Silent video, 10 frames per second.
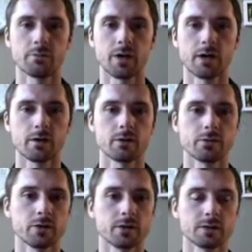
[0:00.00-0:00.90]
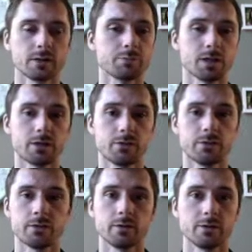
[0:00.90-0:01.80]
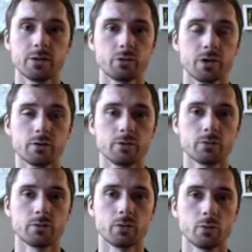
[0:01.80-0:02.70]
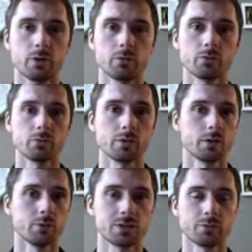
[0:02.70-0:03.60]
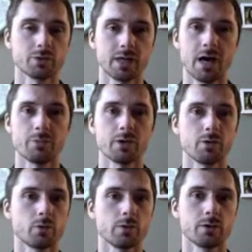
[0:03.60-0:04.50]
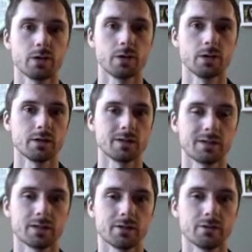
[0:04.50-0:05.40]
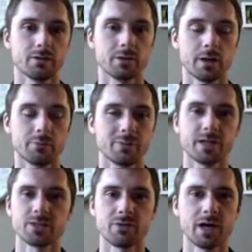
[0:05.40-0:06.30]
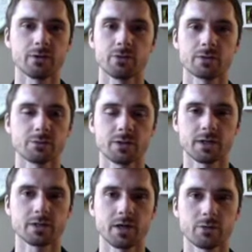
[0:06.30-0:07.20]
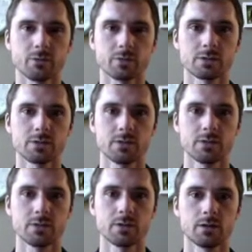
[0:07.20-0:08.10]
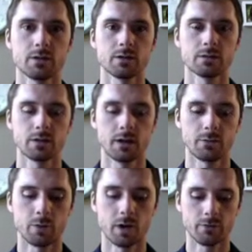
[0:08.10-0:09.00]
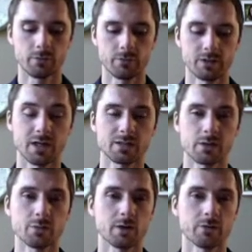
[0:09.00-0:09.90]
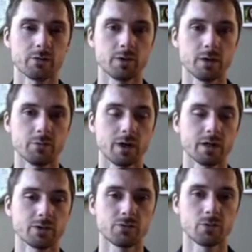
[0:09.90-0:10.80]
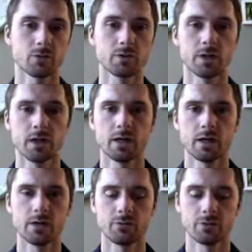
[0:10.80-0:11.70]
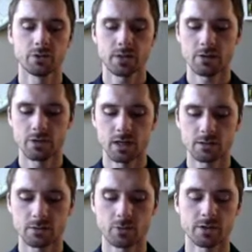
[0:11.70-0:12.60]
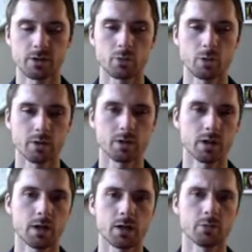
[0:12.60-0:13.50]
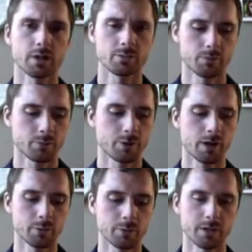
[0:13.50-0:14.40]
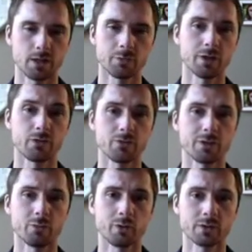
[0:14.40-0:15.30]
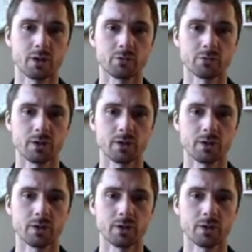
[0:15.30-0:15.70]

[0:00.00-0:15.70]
error that seems like you don't know what was supposed to happen, or like your place value or something like that was off, then that's going to be -4. And if you just have an answer with no work, that's probably going to be 3 points off